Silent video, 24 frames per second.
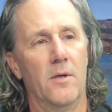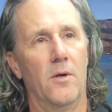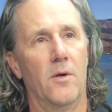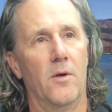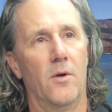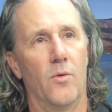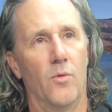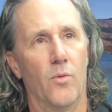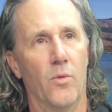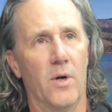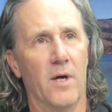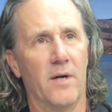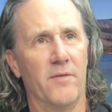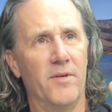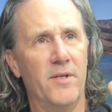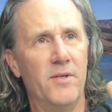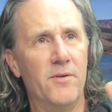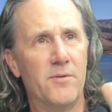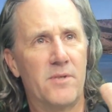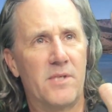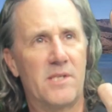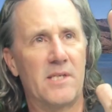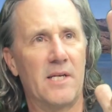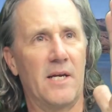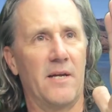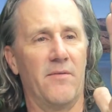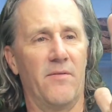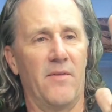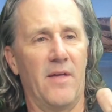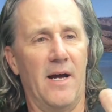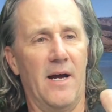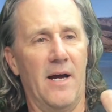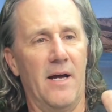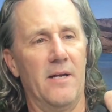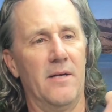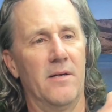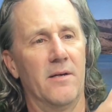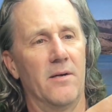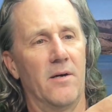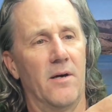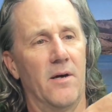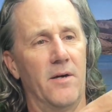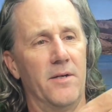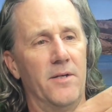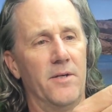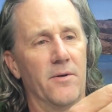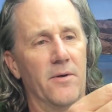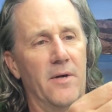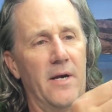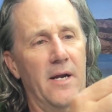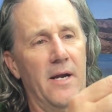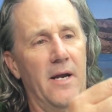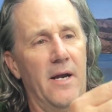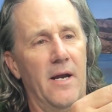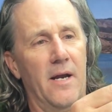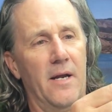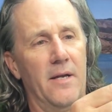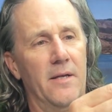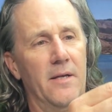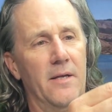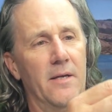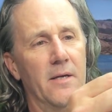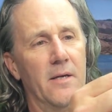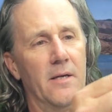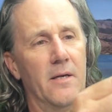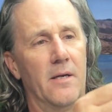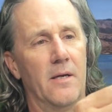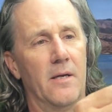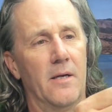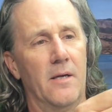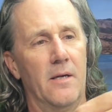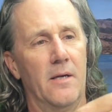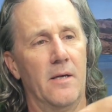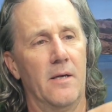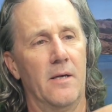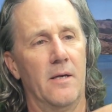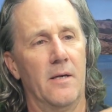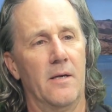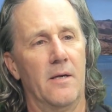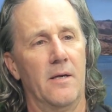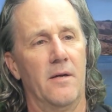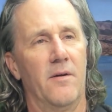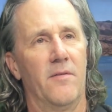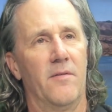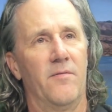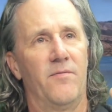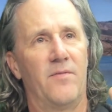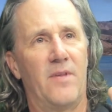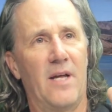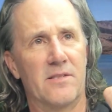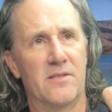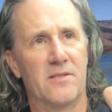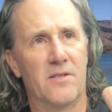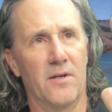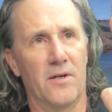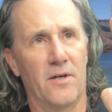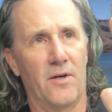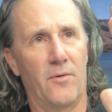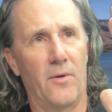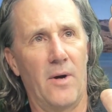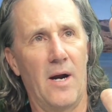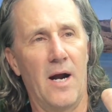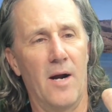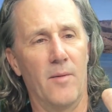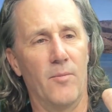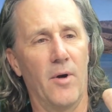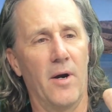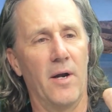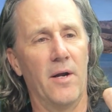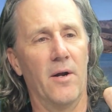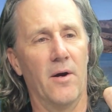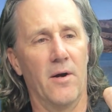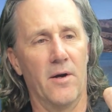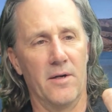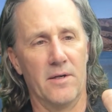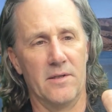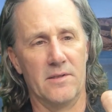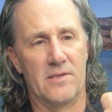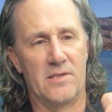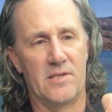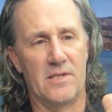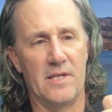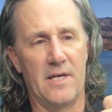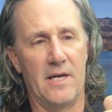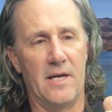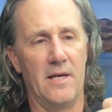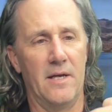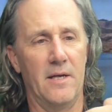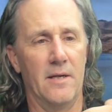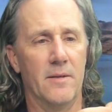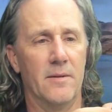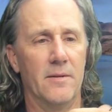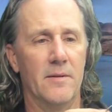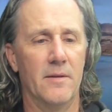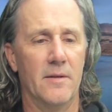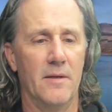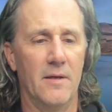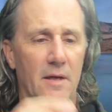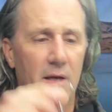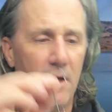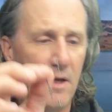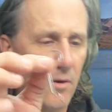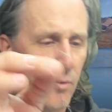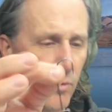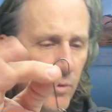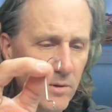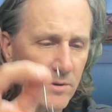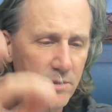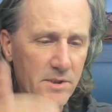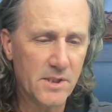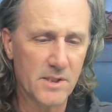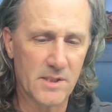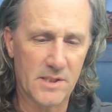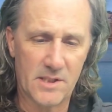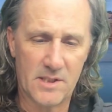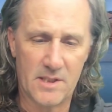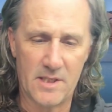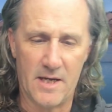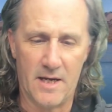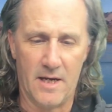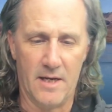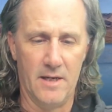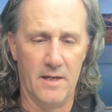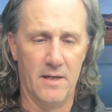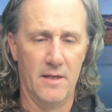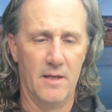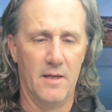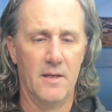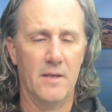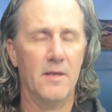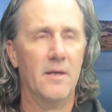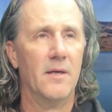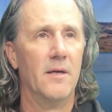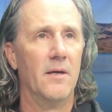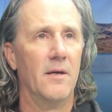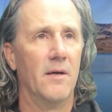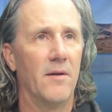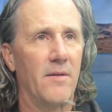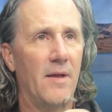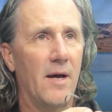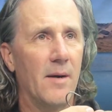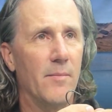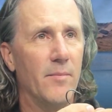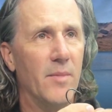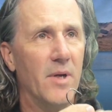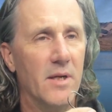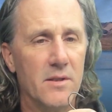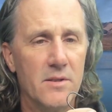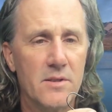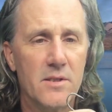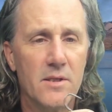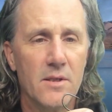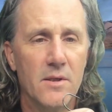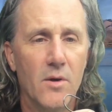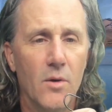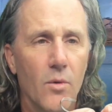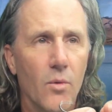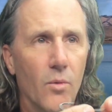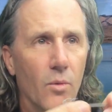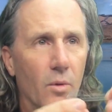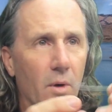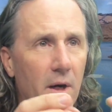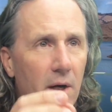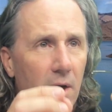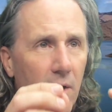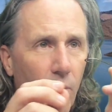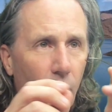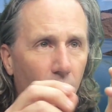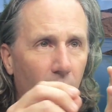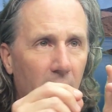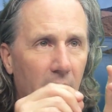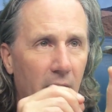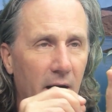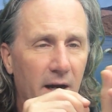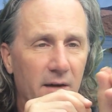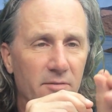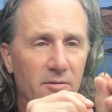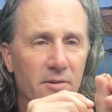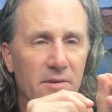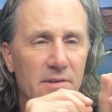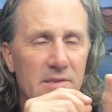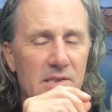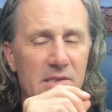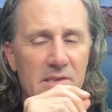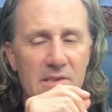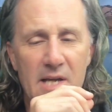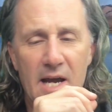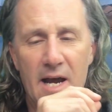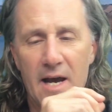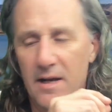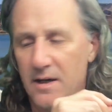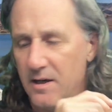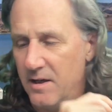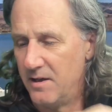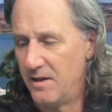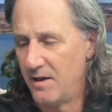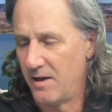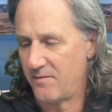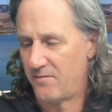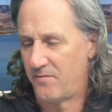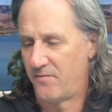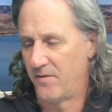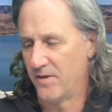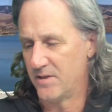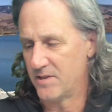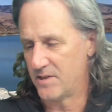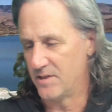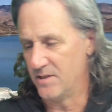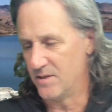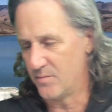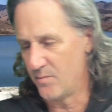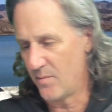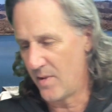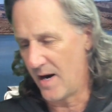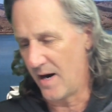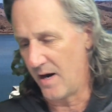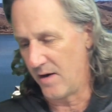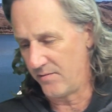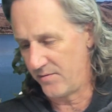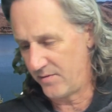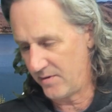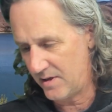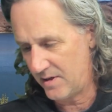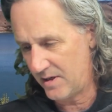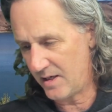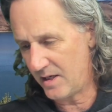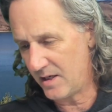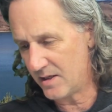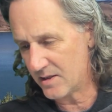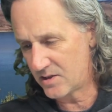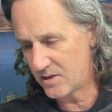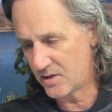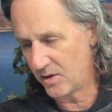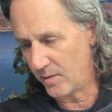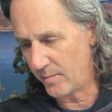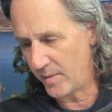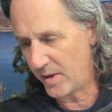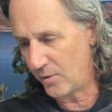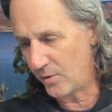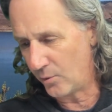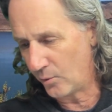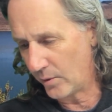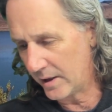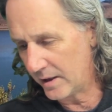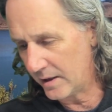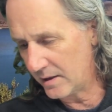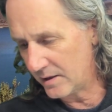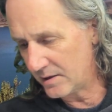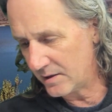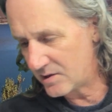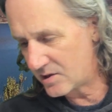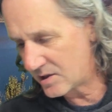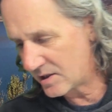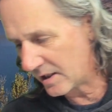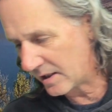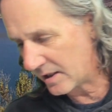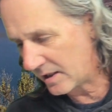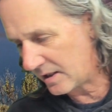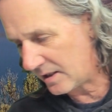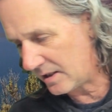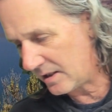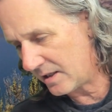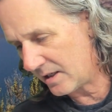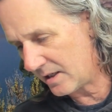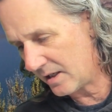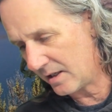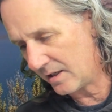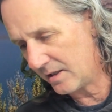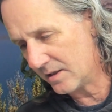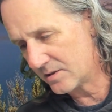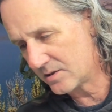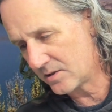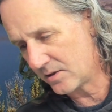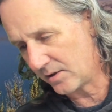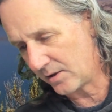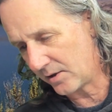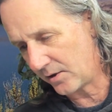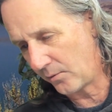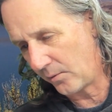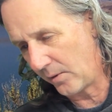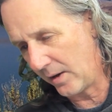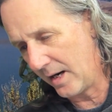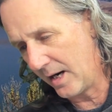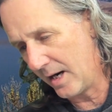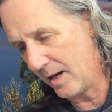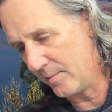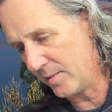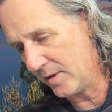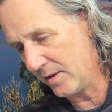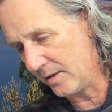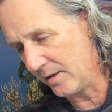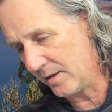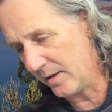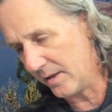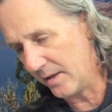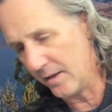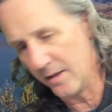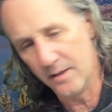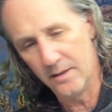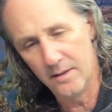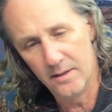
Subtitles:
Wherever you set that on your hand, that's going to grab right on and stay. It will just stay. That means wherever this is at in that fish's mouth, it's going to be really sticky and it's going to grab in there.